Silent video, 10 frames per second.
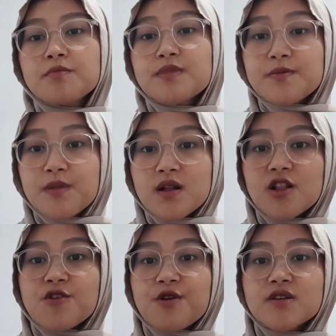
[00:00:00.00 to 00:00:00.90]
People
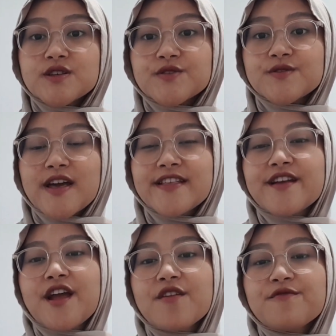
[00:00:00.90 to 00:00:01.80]
around you and
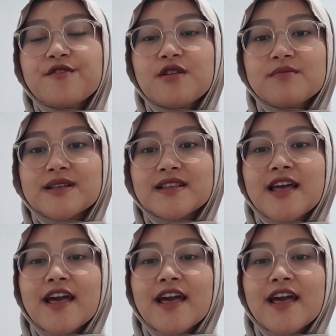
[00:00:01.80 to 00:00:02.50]
their environment